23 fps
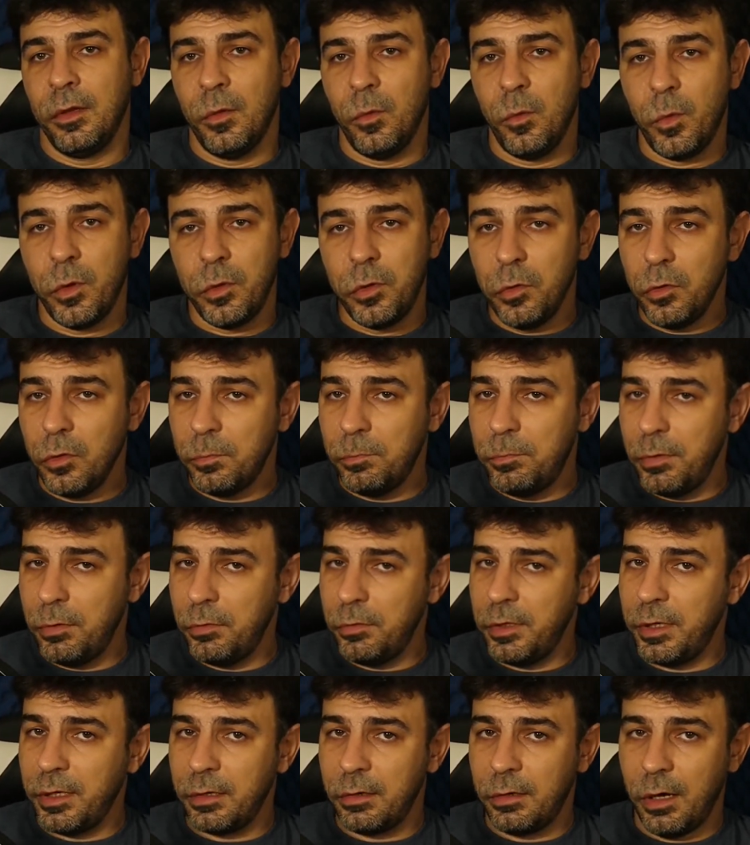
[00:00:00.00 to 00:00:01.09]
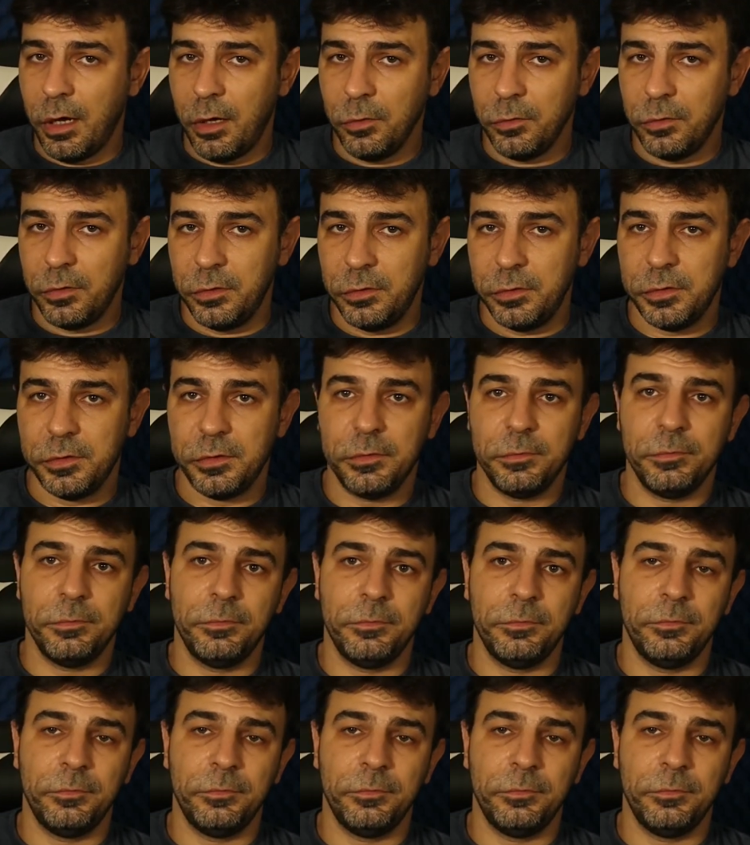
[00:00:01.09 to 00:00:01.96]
when you're building routers,